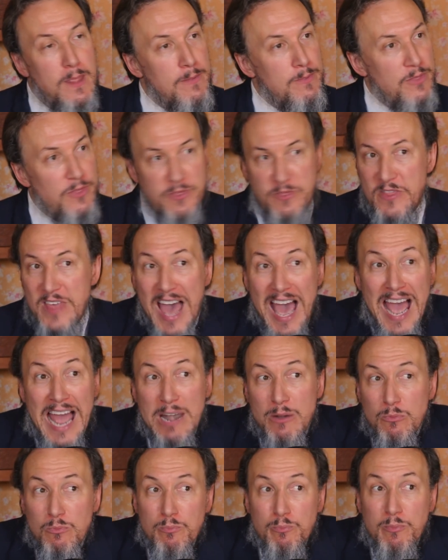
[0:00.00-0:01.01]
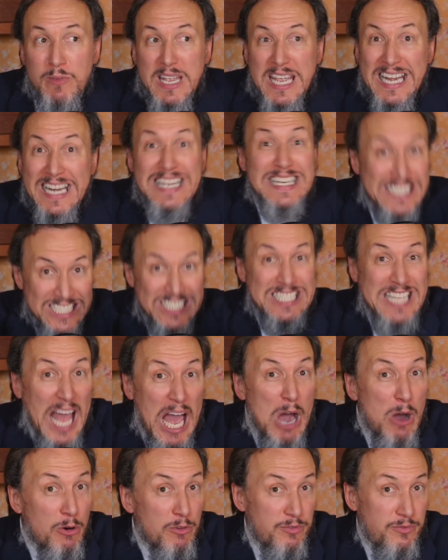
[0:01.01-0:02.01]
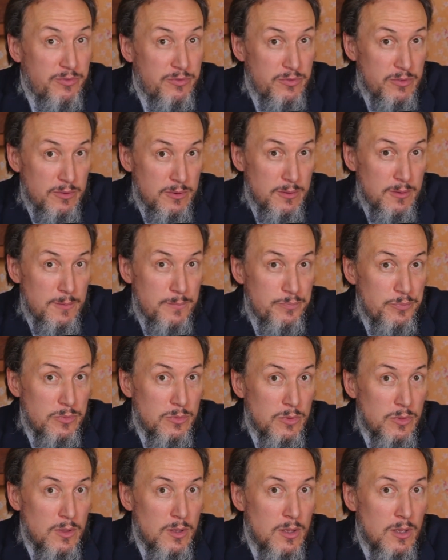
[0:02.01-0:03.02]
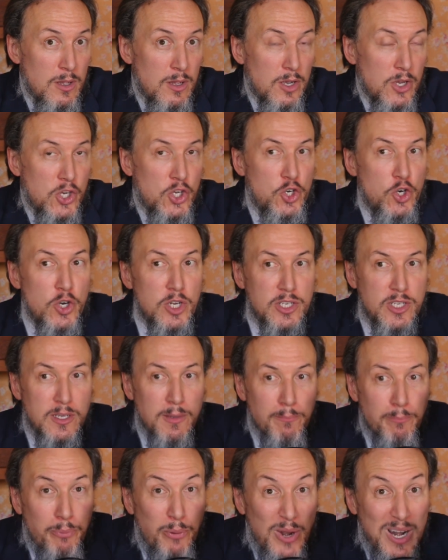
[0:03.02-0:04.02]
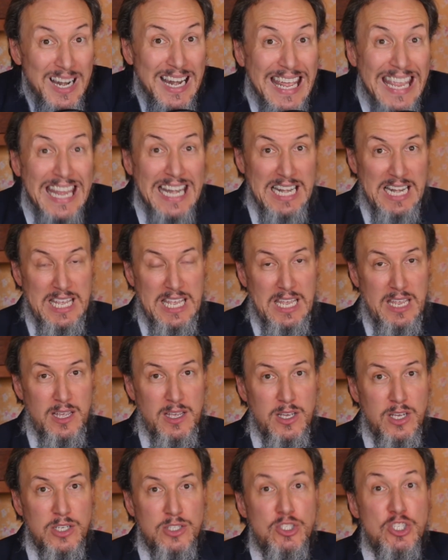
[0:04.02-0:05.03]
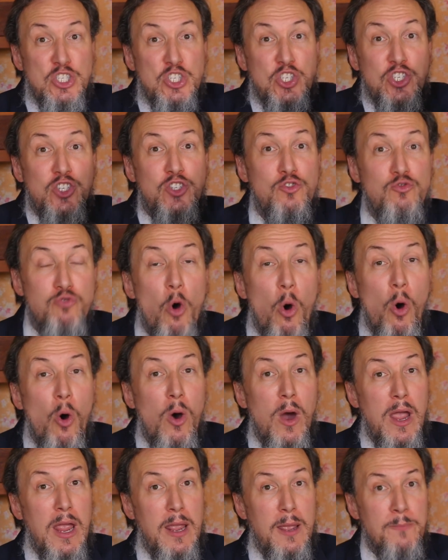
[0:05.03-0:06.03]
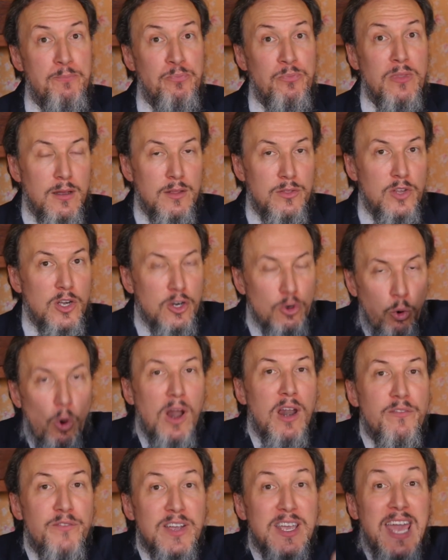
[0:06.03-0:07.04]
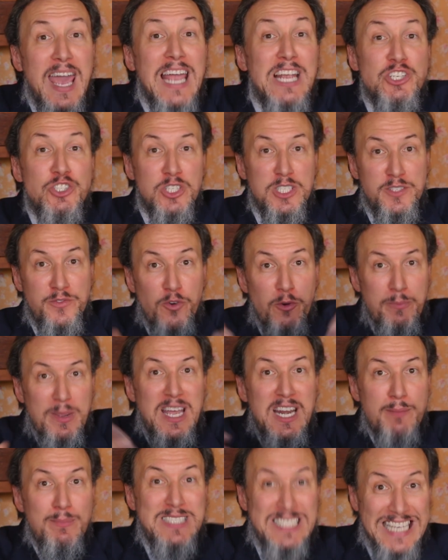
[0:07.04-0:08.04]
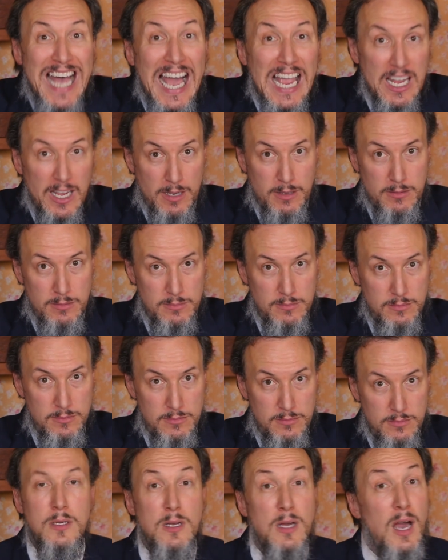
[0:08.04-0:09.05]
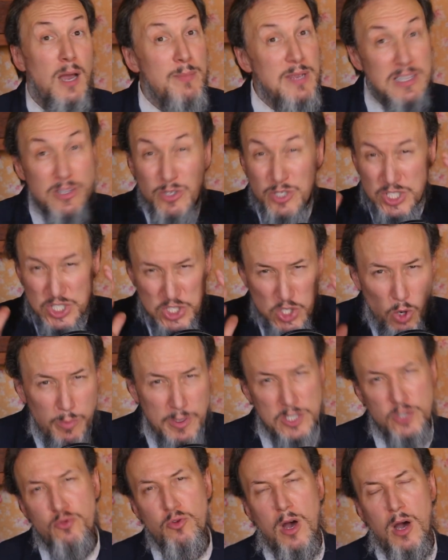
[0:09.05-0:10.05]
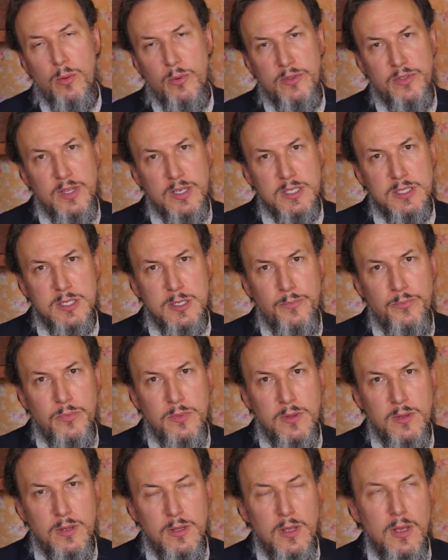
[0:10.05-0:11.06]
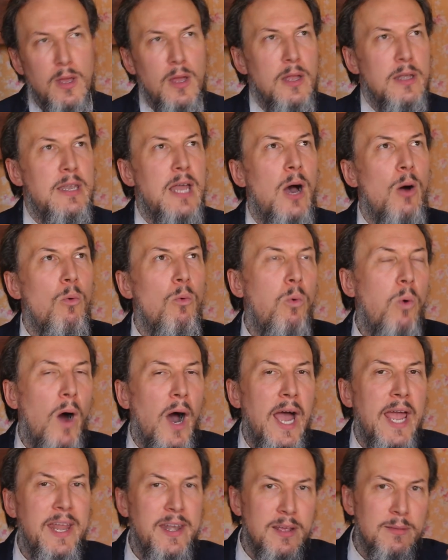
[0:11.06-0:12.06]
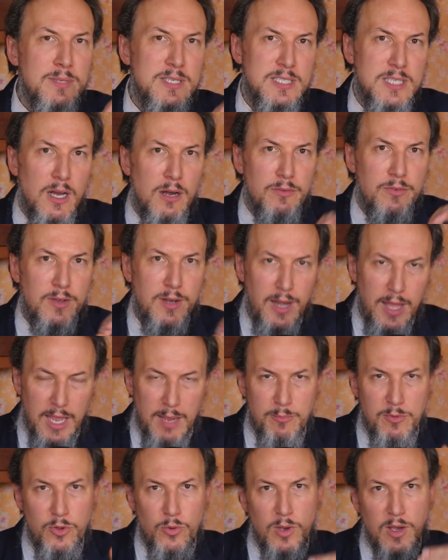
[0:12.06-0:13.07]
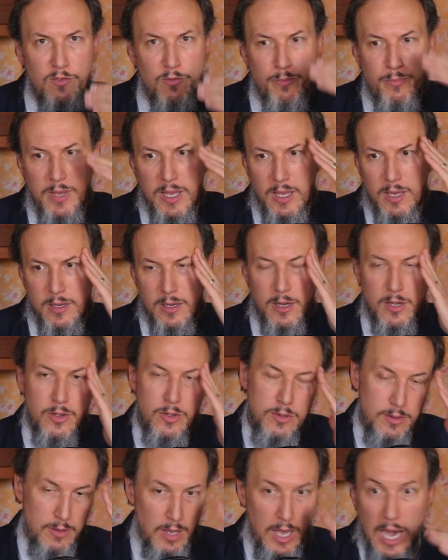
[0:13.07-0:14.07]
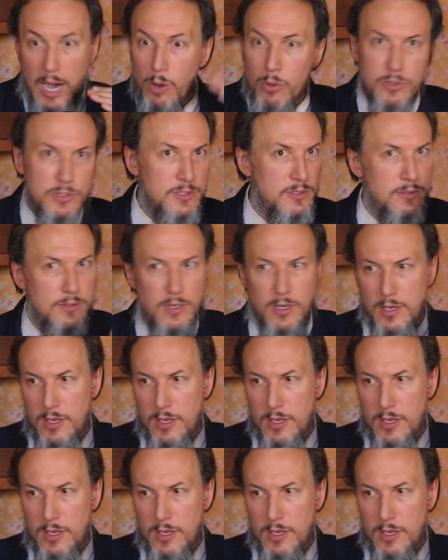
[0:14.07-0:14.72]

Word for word: that in itself could completely destroy the qualifications for being a Messiah. I mean, there's so much wrong with this. Now, Wyatt himself claimed to have been out,